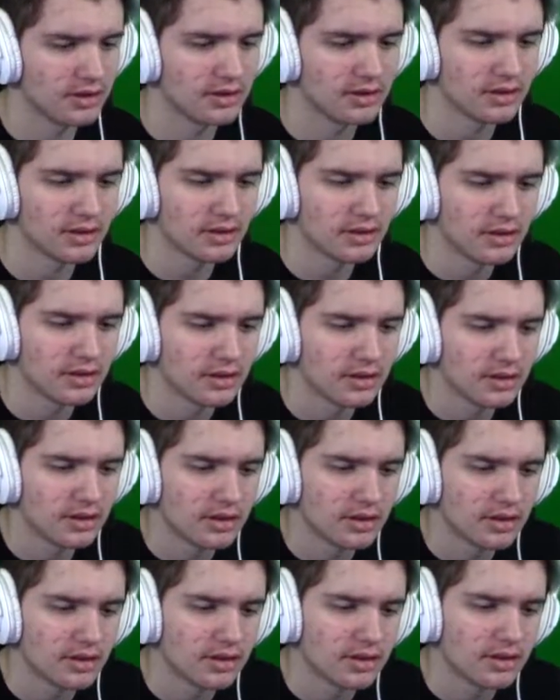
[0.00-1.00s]

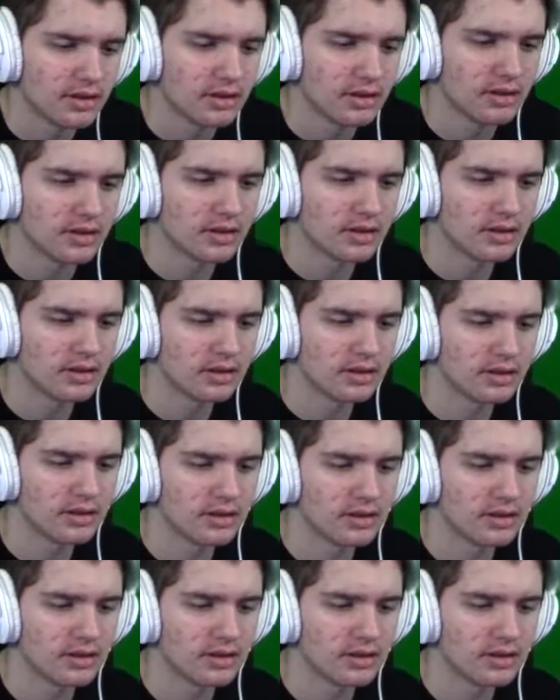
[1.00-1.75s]
Nobody speaks.